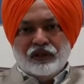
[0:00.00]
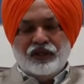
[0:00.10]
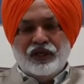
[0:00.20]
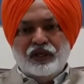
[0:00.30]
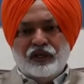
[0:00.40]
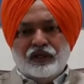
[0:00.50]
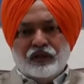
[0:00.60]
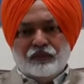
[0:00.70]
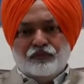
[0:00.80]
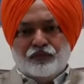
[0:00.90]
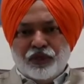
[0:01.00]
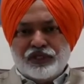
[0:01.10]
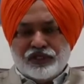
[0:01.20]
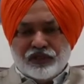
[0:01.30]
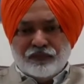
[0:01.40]
the
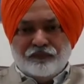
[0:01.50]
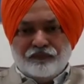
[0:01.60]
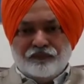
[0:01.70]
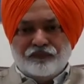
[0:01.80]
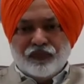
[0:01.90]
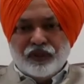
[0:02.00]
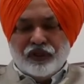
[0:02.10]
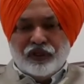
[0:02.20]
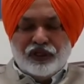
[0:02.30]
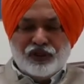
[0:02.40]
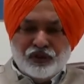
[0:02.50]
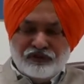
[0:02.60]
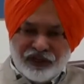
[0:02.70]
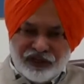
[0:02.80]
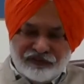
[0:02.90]
police is to
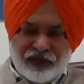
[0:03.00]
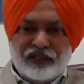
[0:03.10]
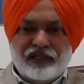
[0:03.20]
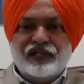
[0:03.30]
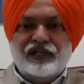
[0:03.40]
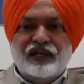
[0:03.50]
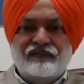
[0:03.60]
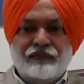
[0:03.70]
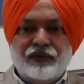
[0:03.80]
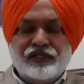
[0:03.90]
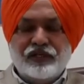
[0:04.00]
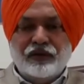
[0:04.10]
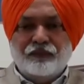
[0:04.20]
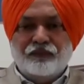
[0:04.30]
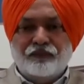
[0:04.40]
verify the said information,
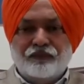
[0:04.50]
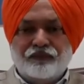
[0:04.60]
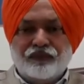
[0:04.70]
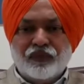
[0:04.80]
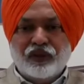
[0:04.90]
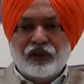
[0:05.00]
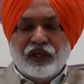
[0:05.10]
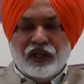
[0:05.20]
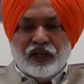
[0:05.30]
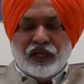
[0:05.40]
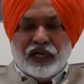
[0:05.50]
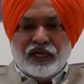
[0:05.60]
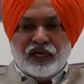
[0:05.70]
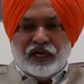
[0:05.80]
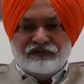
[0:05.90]

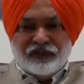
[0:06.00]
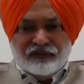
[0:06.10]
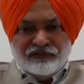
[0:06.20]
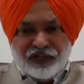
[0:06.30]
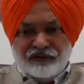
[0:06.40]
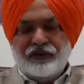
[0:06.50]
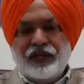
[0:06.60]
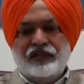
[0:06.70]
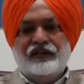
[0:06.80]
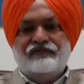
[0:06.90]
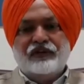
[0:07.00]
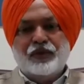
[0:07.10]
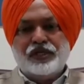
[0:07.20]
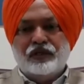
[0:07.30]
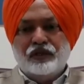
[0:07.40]
and after verifying the
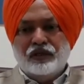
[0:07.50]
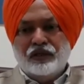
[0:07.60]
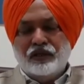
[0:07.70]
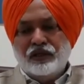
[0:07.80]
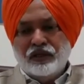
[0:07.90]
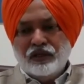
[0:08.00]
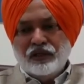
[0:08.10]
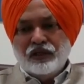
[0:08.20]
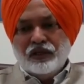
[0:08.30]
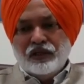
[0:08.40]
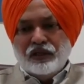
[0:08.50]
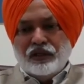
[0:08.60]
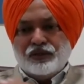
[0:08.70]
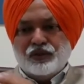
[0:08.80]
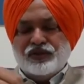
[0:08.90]
information
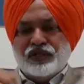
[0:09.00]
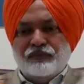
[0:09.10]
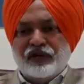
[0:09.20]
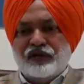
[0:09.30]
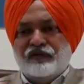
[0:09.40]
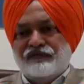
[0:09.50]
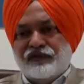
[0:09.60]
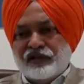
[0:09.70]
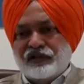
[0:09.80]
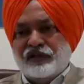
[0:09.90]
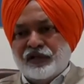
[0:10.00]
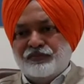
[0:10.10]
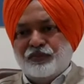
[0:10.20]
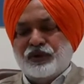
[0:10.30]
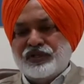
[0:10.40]
is to submit further
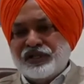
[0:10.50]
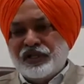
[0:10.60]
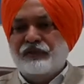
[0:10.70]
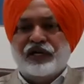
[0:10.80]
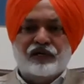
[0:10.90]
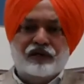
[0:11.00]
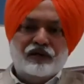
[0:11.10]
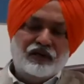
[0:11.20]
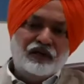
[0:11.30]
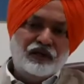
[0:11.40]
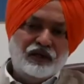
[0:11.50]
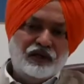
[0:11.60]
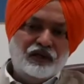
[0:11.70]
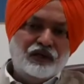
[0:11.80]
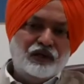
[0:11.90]
reports in the matter
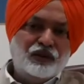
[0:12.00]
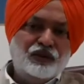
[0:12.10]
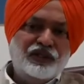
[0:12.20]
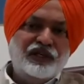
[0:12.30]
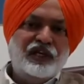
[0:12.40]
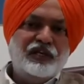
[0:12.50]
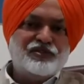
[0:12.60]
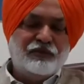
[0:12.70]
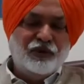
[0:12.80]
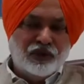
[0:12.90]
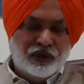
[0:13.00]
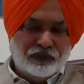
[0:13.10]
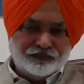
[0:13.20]
to the claims tribunal.